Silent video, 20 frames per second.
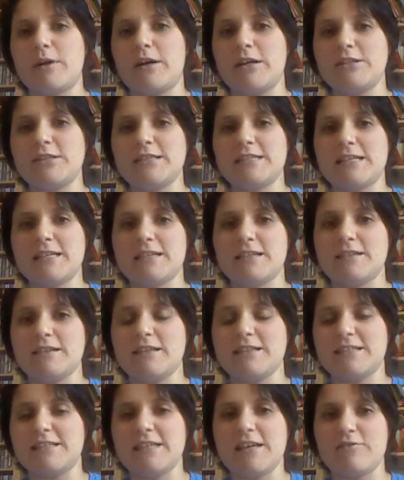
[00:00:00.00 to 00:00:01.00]
but I didn't
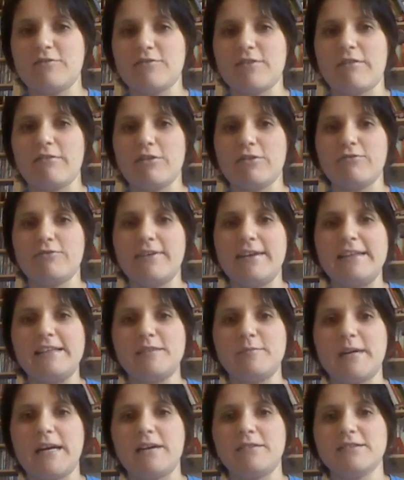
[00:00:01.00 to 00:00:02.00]
have a very good
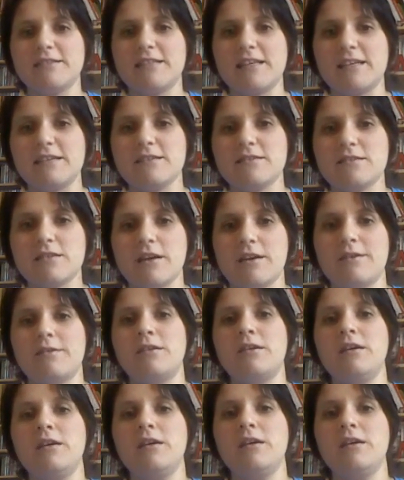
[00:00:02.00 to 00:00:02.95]
feeling about it, so